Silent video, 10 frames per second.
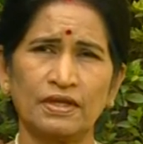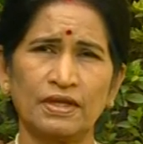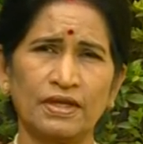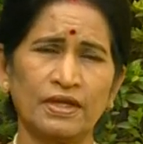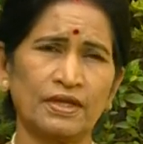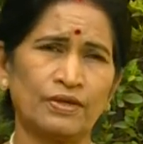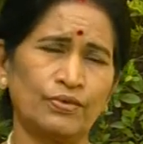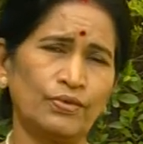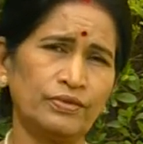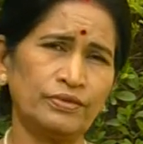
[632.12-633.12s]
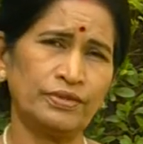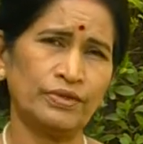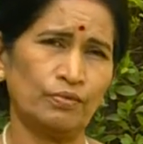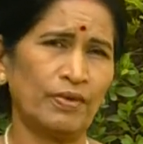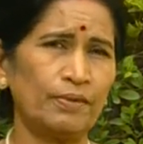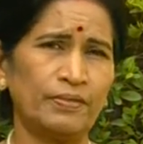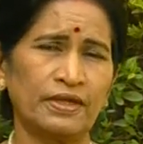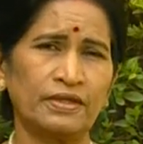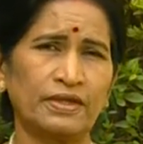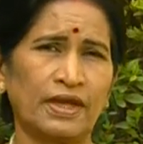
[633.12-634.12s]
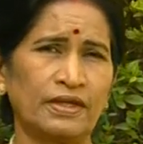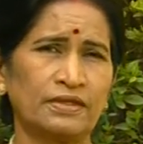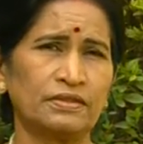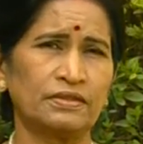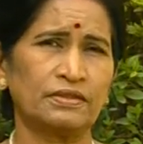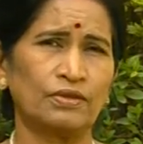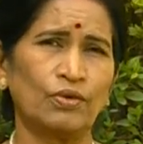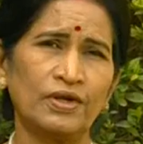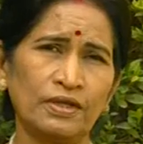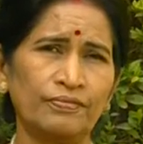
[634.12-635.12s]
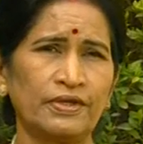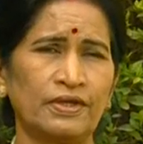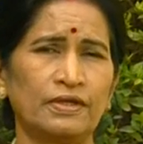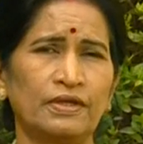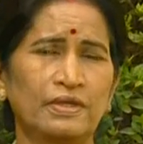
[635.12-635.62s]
a good human being can only be a